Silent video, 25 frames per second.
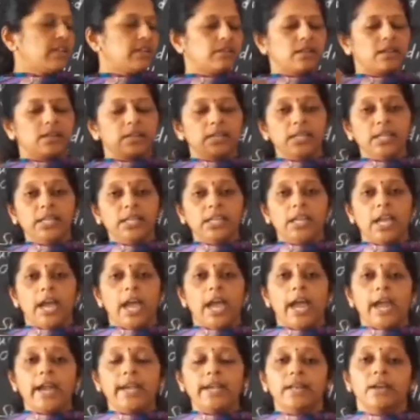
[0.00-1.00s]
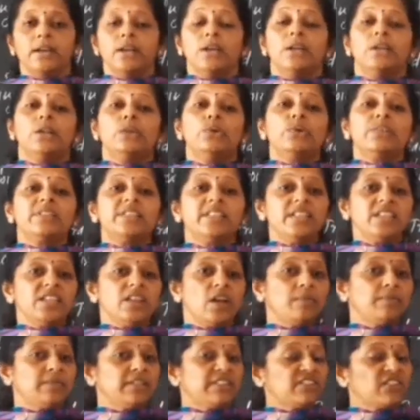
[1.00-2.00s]
turning and loosening
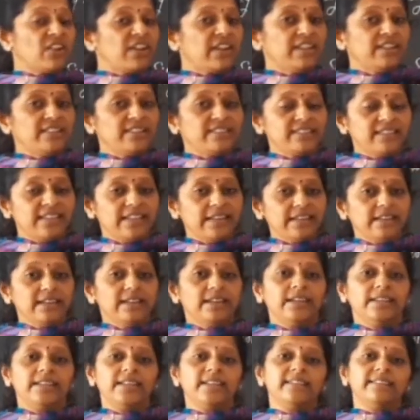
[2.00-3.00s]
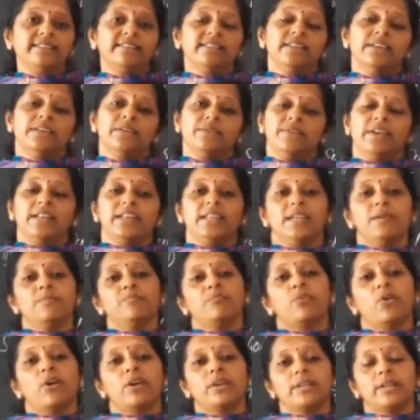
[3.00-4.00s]
of the soil is there. It is very
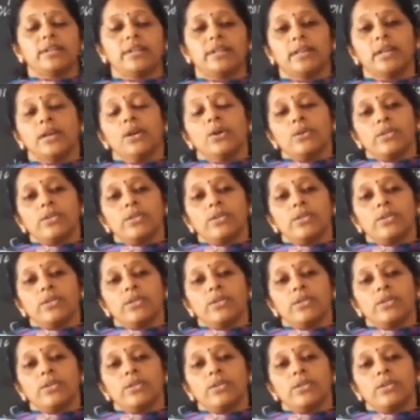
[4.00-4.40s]
important.